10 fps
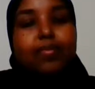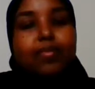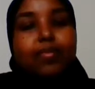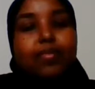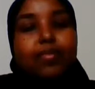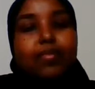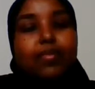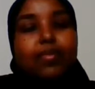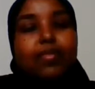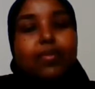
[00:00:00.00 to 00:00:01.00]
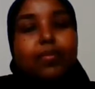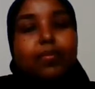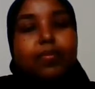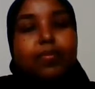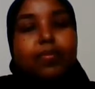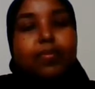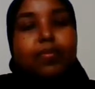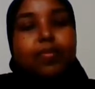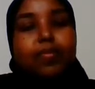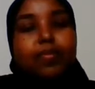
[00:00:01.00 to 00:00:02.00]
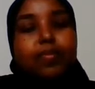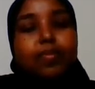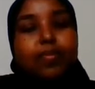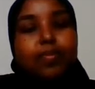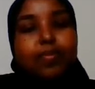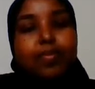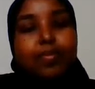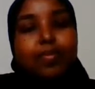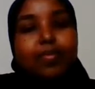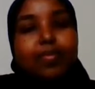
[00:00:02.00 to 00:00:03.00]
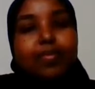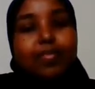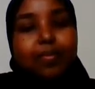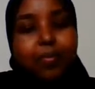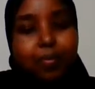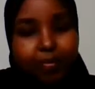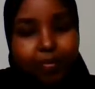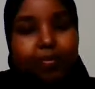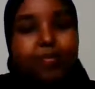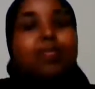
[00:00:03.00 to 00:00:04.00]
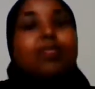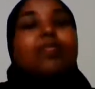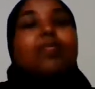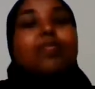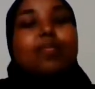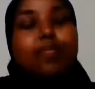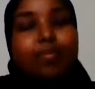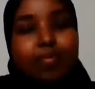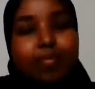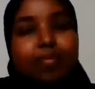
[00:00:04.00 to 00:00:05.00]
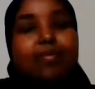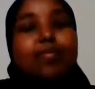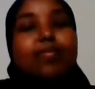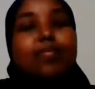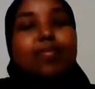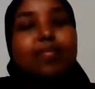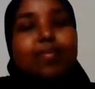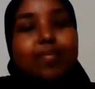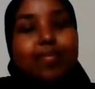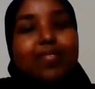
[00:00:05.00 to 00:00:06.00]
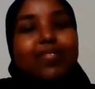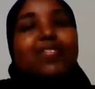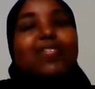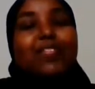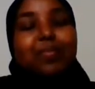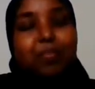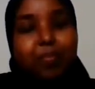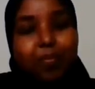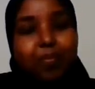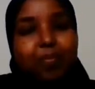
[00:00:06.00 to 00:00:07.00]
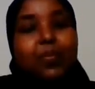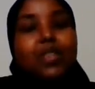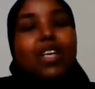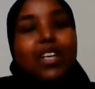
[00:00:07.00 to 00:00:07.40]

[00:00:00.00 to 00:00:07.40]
[no speech]